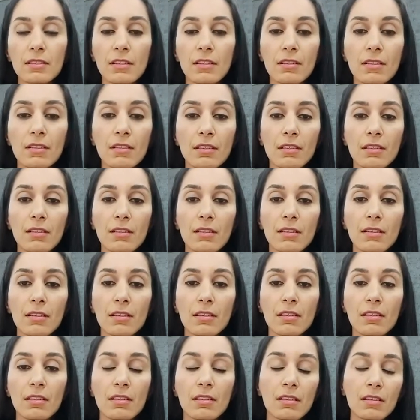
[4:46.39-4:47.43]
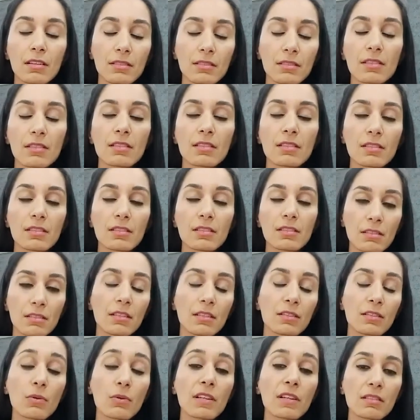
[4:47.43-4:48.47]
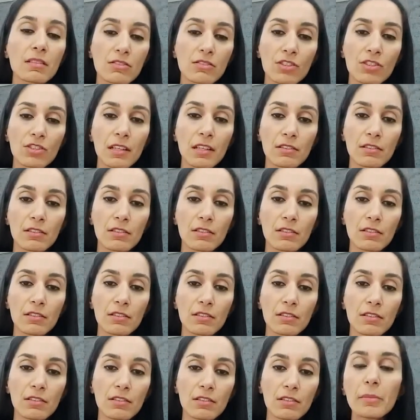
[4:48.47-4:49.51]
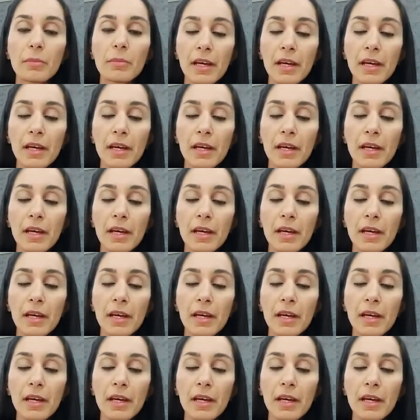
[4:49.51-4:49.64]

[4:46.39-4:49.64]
It was challenging,